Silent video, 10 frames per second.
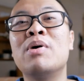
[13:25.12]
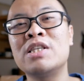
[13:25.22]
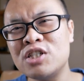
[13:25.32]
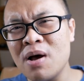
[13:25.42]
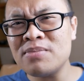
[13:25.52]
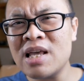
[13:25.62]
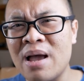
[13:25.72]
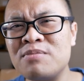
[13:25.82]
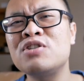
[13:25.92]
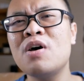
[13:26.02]
But
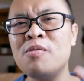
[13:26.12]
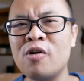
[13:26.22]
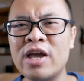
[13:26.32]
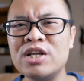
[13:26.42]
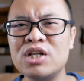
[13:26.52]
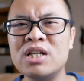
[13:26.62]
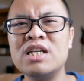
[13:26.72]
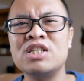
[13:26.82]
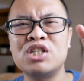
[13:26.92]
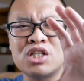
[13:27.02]
sometimes some location
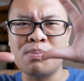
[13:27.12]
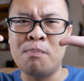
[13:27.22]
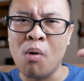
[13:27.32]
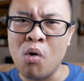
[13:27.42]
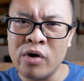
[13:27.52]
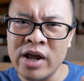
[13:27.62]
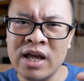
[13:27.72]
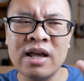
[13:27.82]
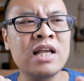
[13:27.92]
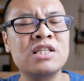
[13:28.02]
is just
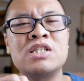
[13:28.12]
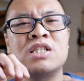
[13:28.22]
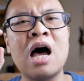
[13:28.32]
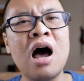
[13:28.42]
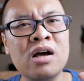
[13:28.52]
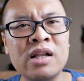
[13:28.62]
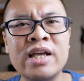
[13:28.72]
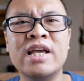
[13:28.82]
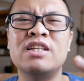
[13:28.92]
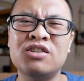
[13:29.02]
boring, it's
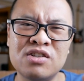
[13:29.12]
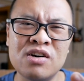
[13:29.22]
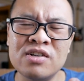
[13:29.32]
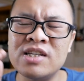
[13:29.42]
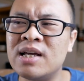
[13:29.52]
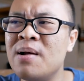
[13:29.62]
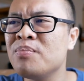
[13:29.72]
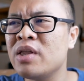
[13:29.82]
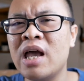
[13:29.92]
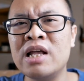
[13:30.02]
ugly, it's dirty,
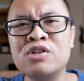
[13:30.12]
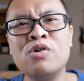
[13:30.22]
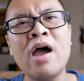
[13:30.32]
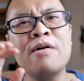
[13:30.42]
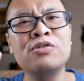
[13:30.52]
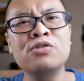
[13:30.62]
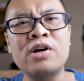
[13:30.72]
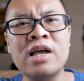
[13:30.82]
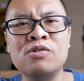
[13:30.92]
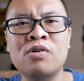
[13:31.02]
and you have to
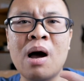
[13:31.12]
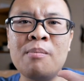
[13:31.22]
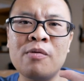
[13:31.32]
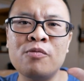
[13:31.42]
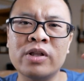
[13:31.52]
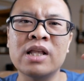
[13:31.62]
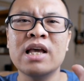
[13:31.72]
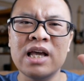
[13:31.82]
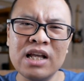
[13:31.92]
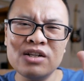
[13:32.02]
try to come up with
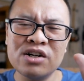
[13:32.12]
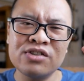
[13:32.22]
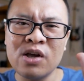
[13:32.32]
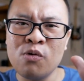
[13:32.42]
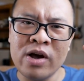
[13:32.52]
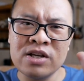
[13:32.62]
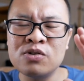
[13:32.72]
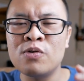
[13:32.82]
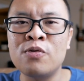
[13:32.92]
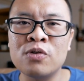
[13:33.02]
interesting
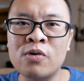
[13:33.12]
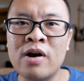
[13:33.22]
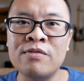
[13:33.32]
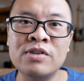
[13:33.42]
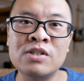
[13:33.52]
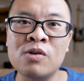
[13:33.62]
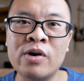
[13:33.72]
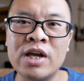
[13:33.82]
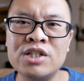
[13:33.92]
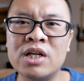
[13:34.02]
ways to photograph this
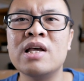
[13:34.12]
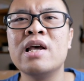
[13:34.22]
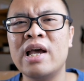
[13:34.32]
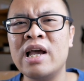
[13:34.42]
location.